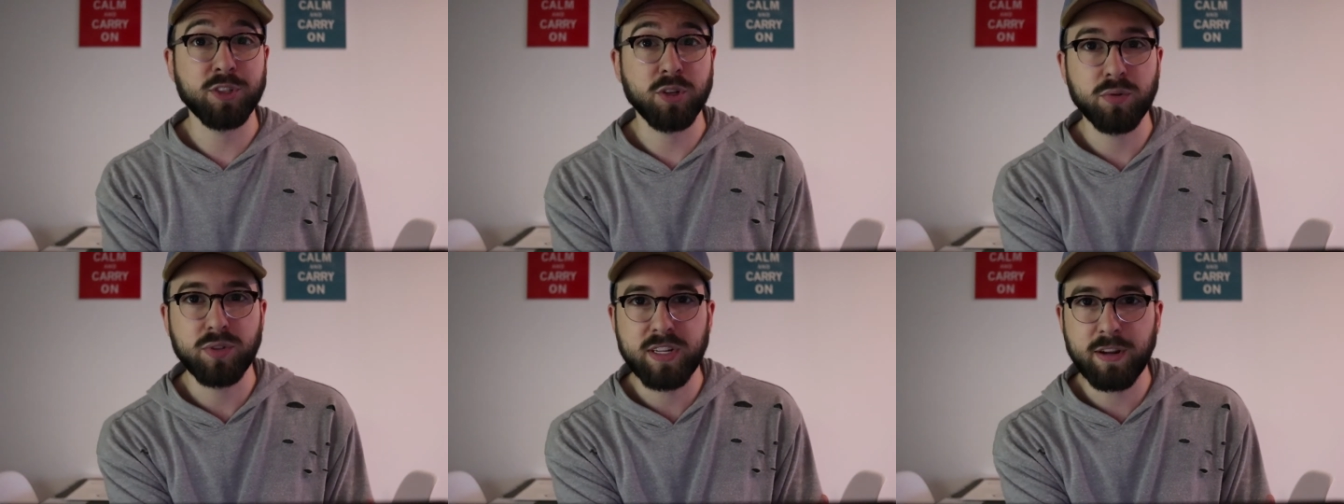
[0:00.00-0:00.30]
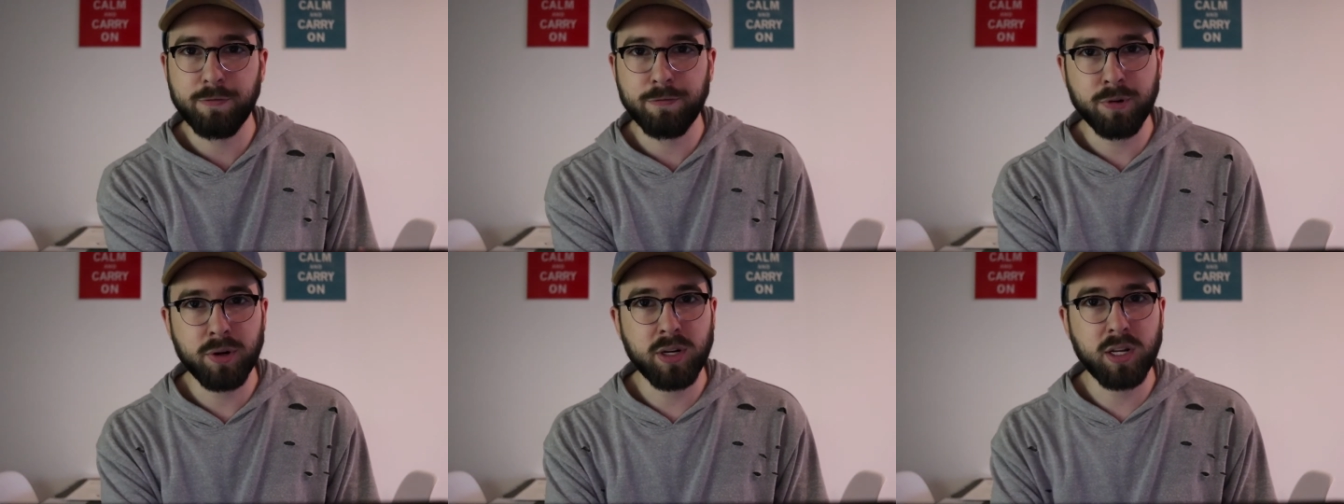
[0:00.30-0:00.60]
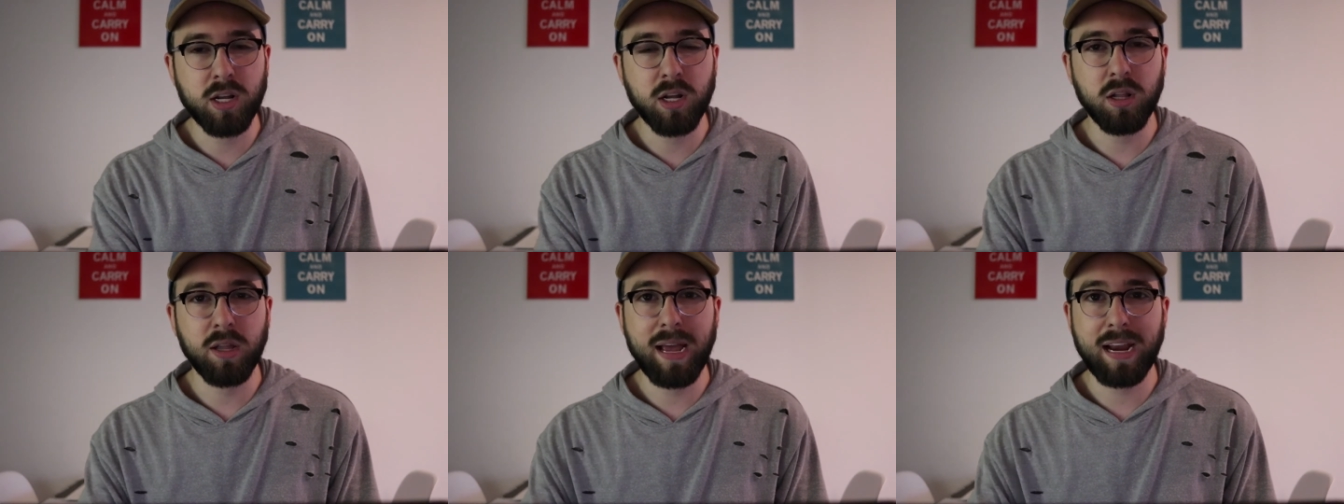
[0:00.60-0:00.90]
so
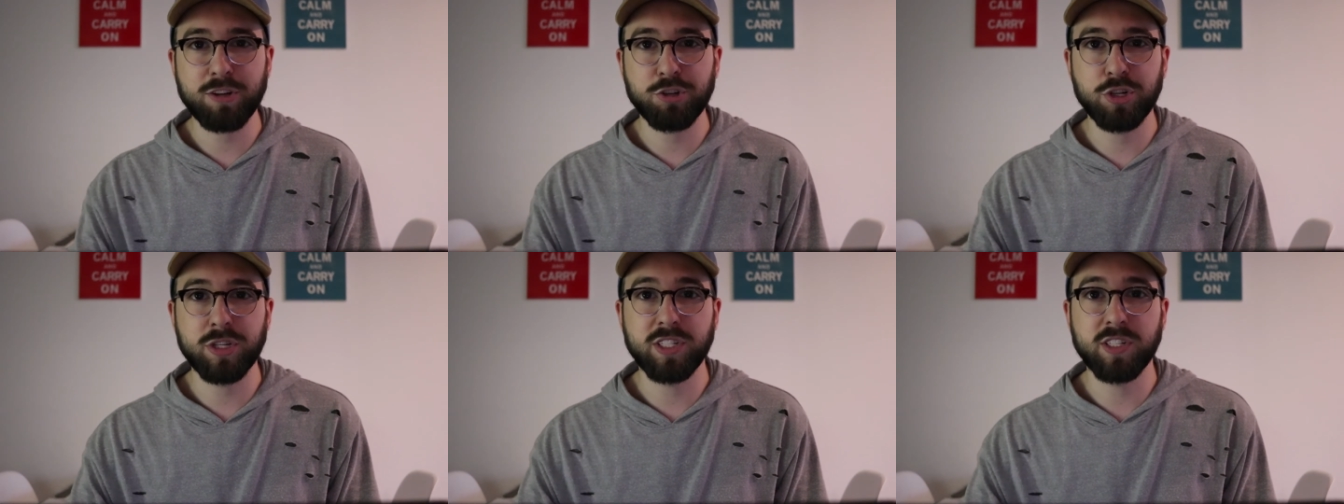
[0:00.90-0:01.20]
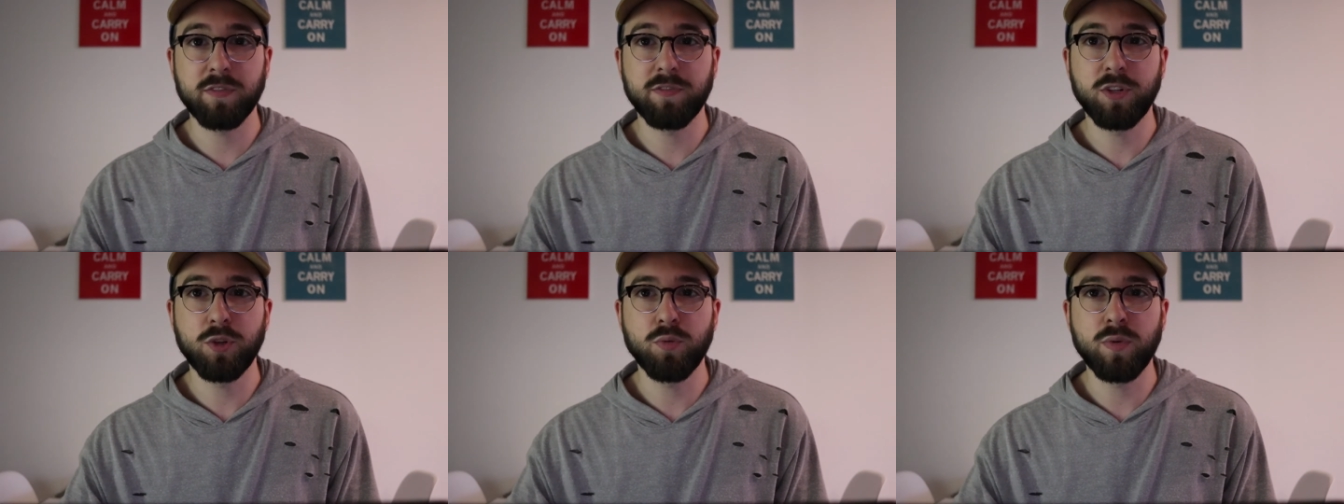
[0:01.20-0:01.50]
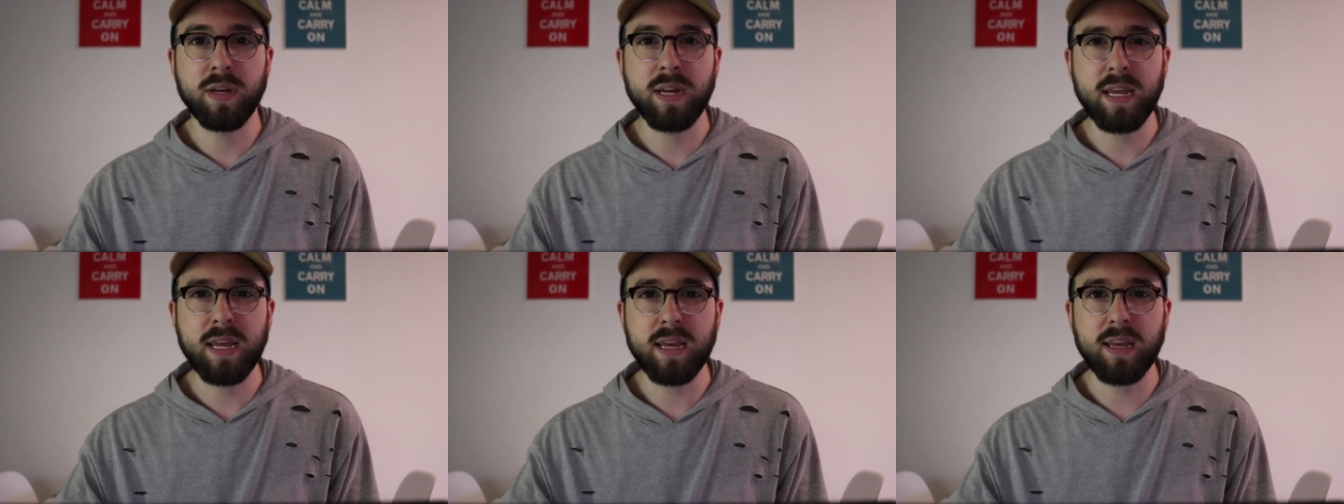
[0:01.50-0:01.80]
different collections of
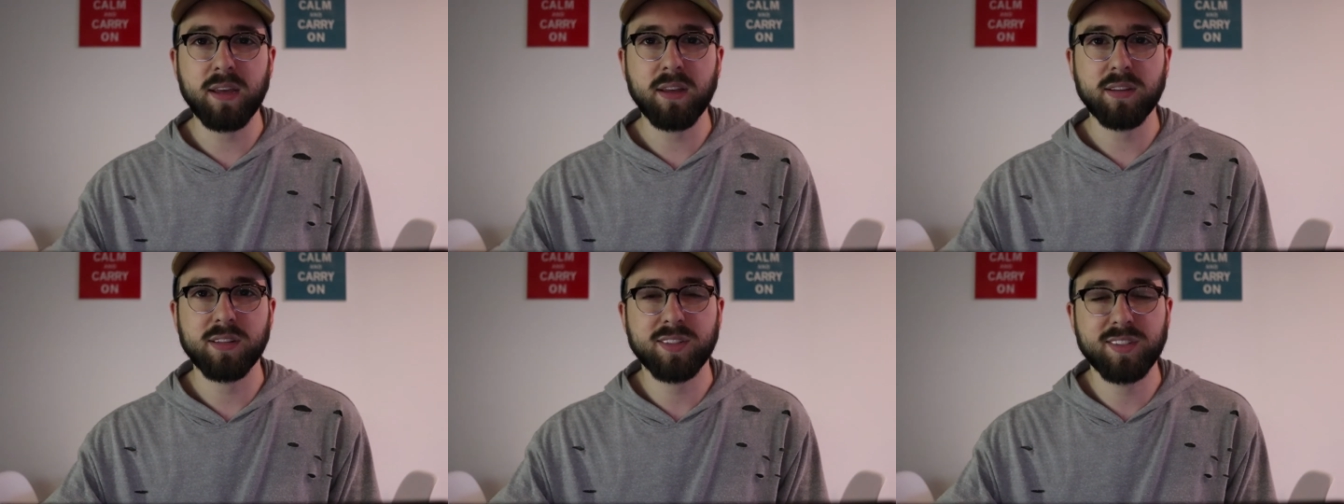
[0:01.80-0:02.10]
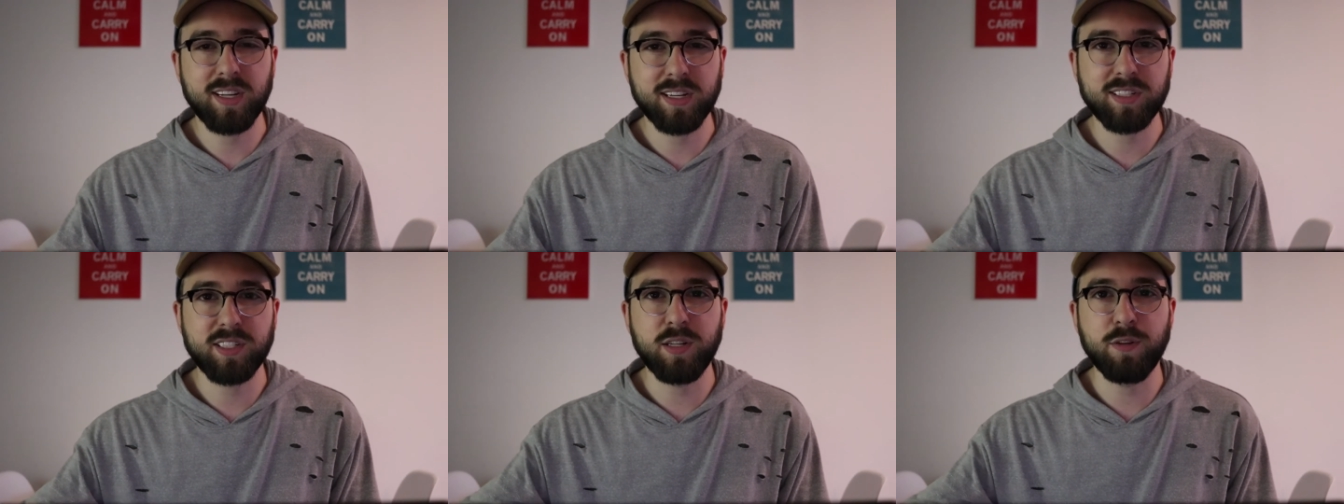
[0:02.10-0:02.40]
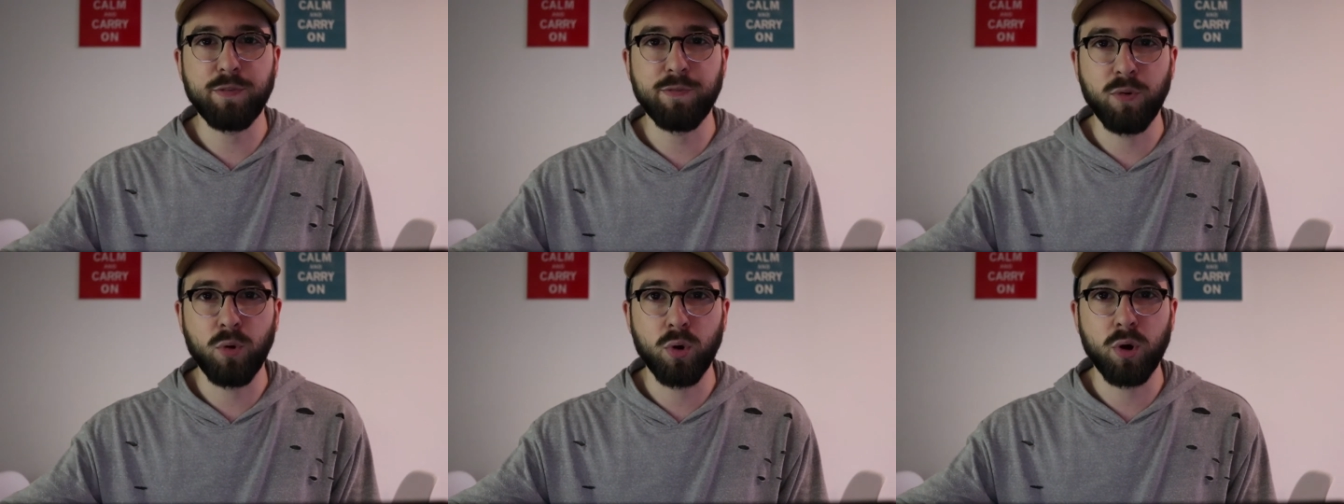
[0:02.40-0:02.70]
unique
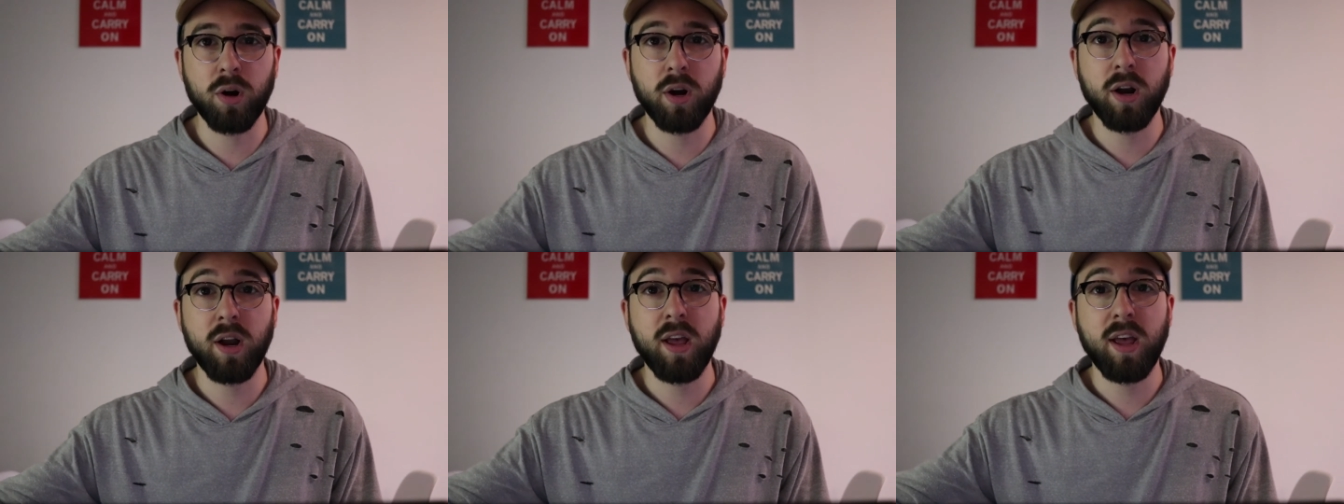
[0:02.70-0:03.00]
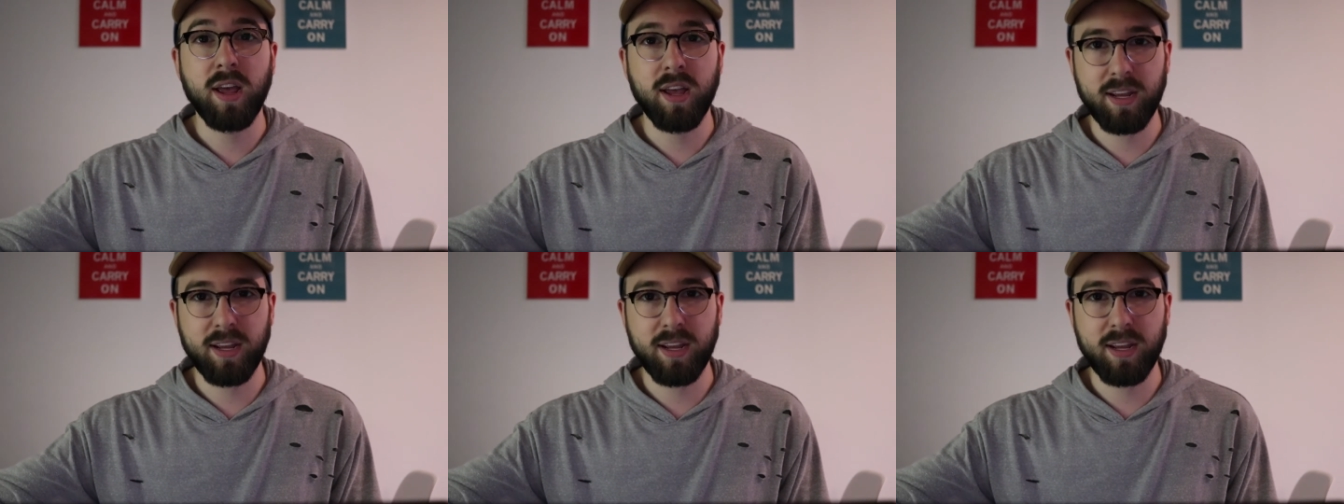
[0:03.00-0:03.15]
64